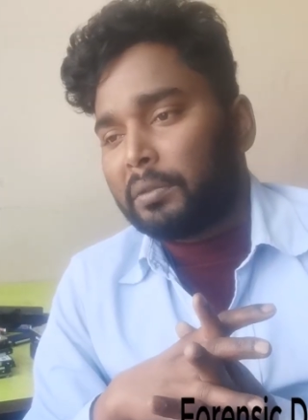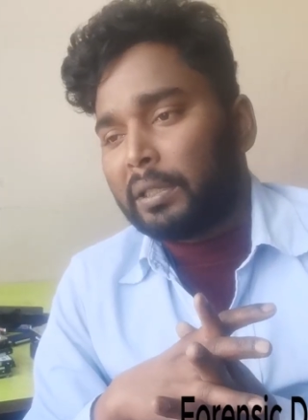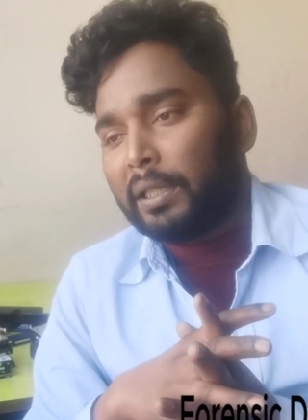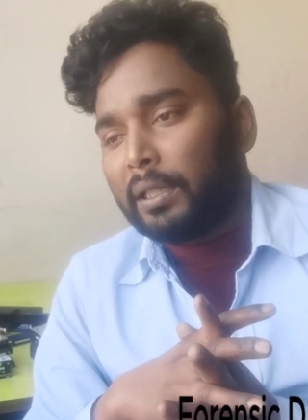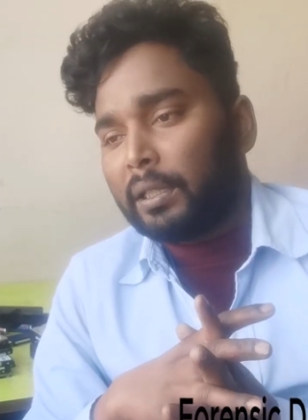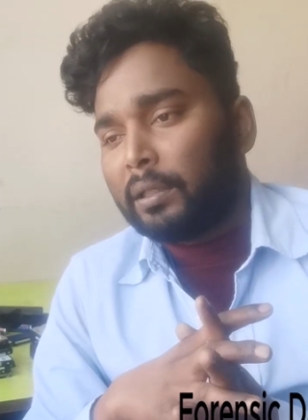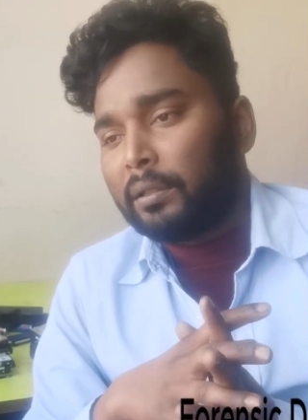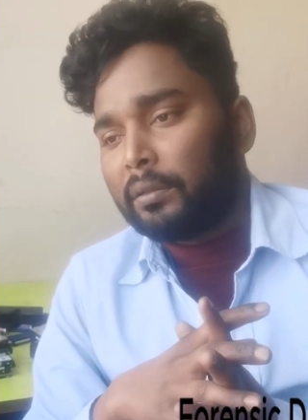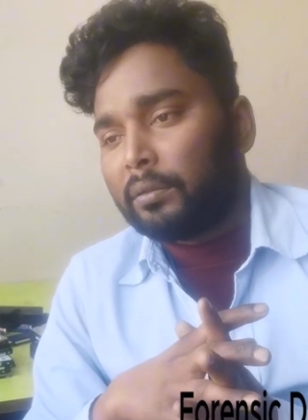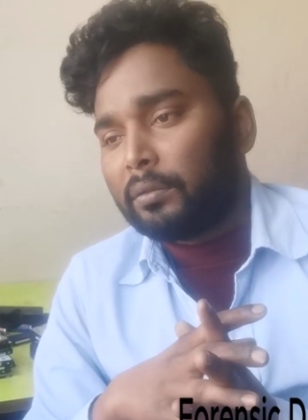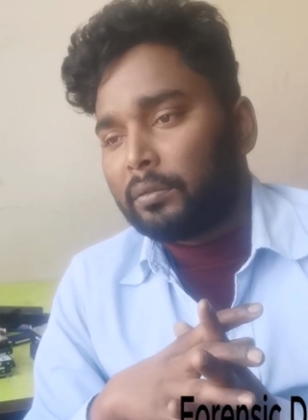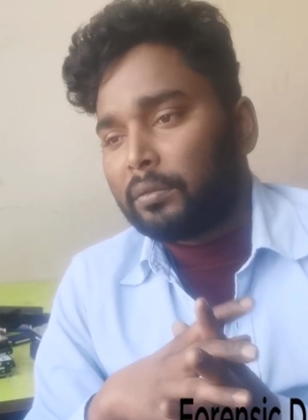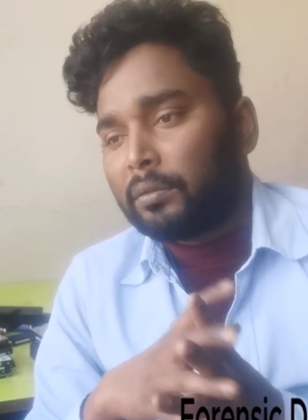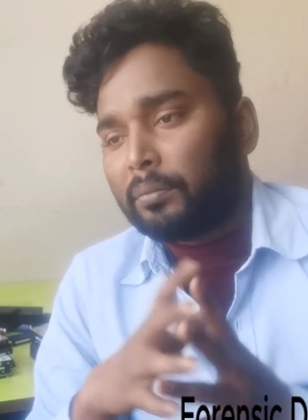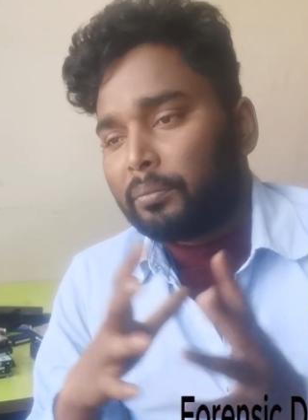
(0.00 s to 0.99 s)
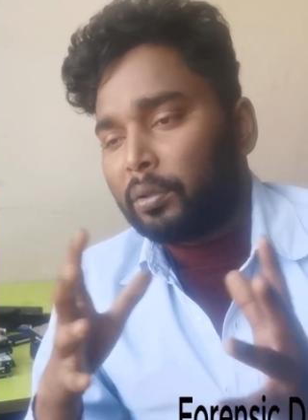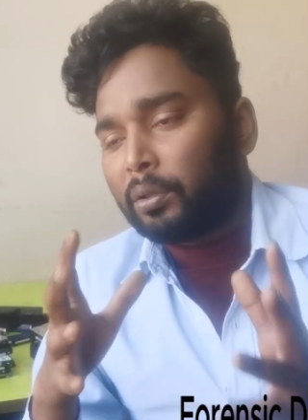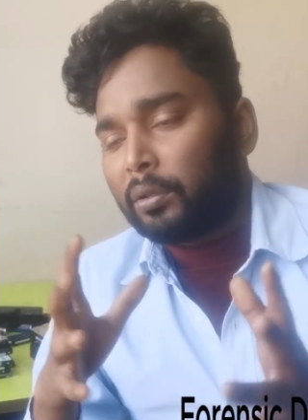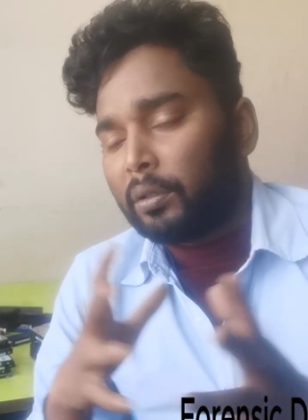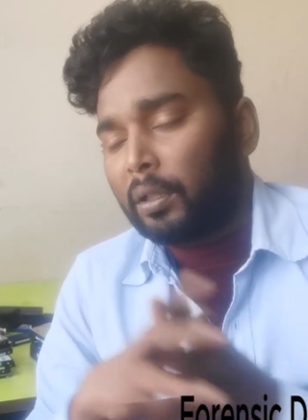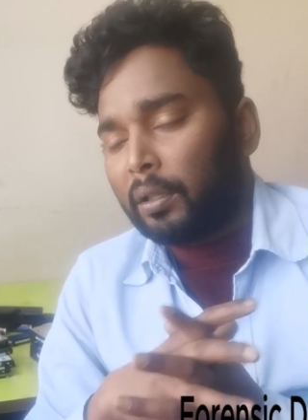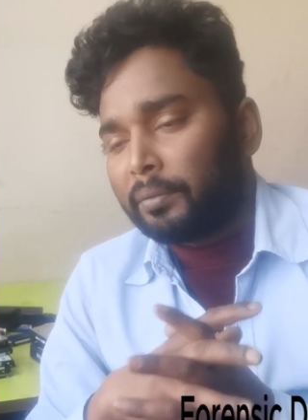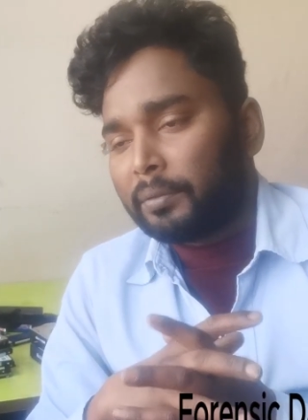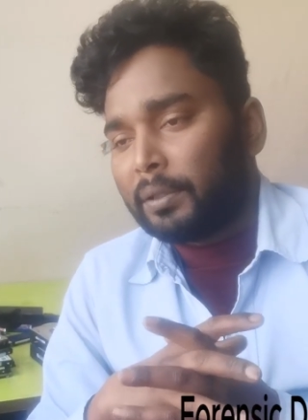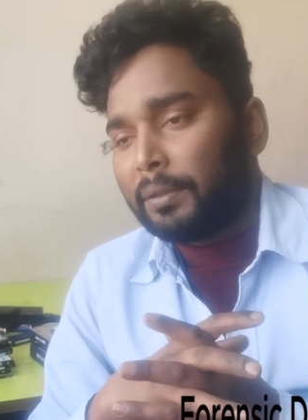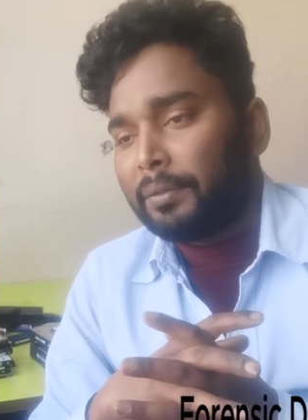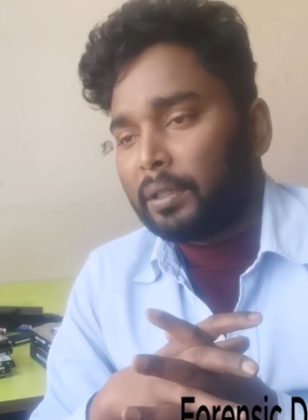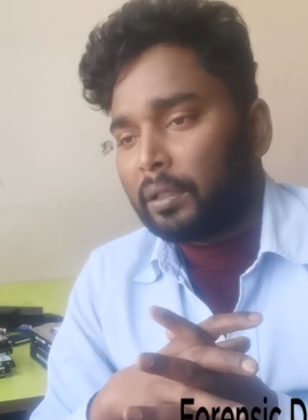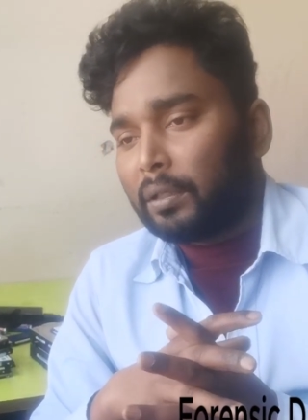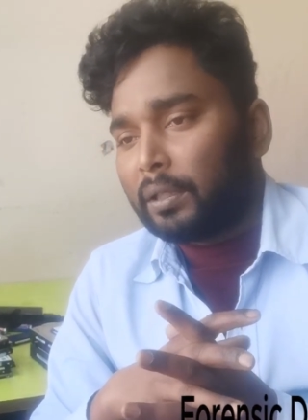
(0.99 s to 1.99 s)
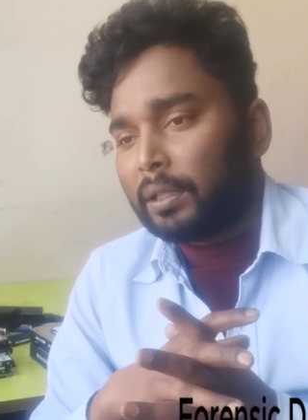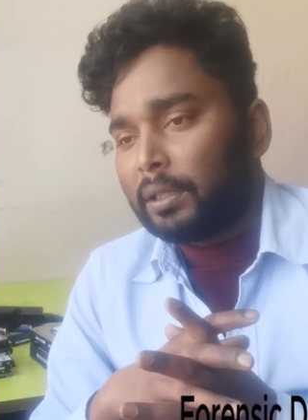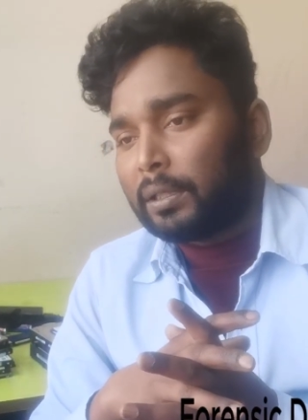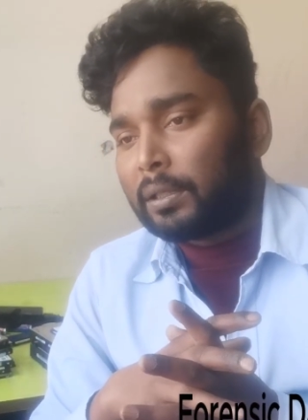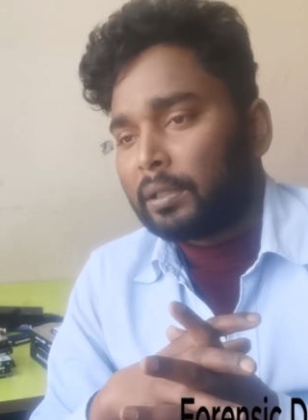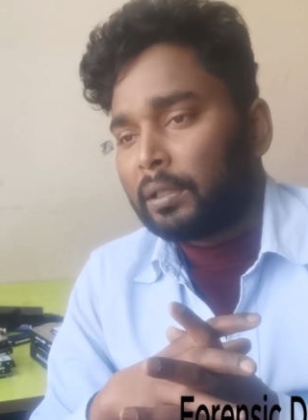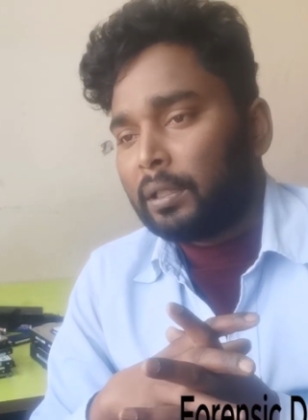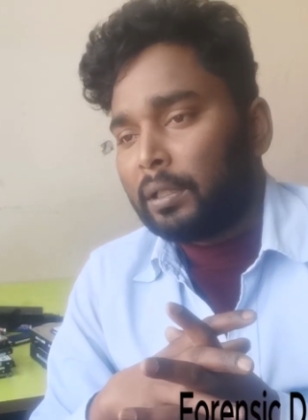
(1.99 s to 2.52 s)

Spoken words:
thing of difficulties,